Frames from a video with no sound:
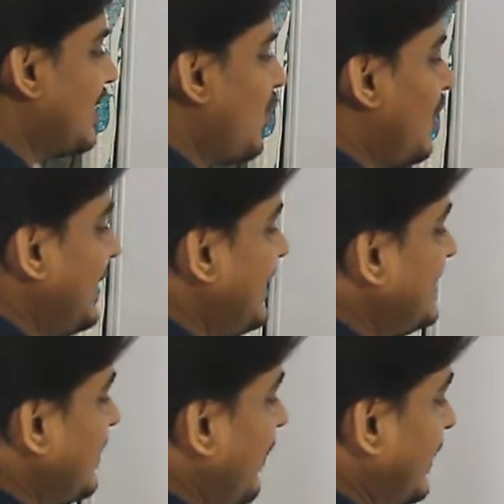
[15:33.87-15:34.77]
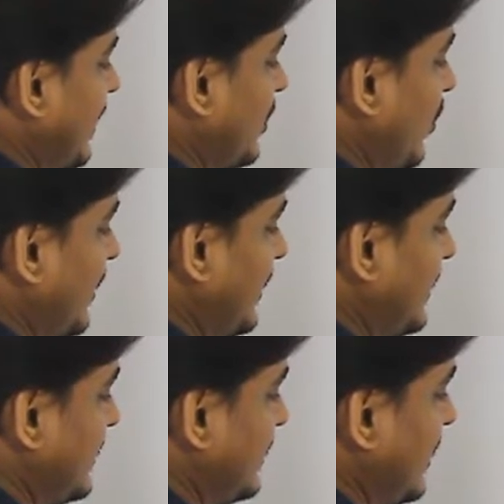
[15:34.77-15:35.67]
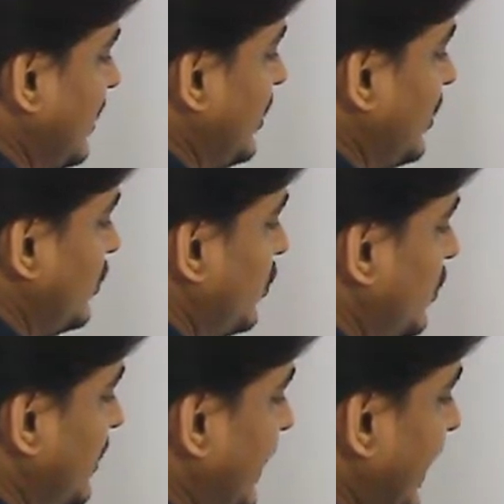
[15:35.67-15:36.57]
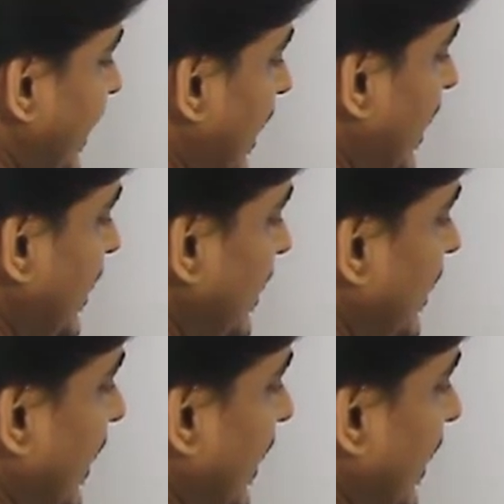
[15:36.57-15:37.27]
quantities and vector quantities. So scalar